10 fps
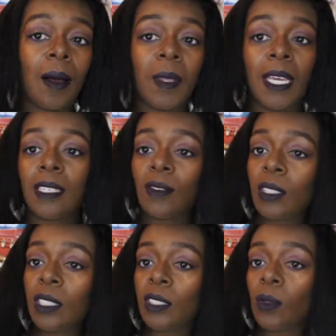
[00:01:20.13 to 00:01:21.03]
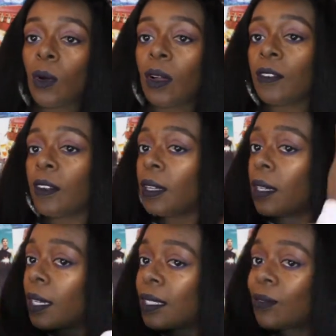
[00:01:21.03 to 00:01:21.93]
The hair is really soft.
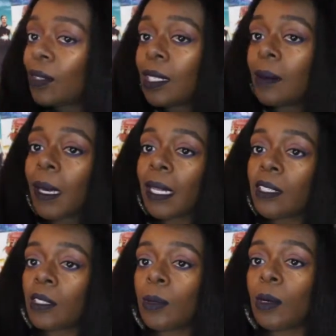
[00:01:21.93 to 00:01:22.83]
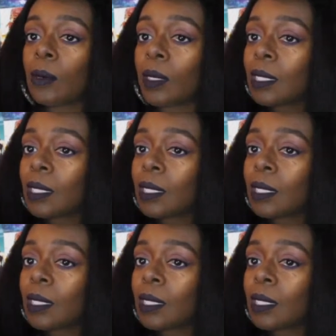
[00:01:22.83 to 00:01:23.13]
It's really manageable.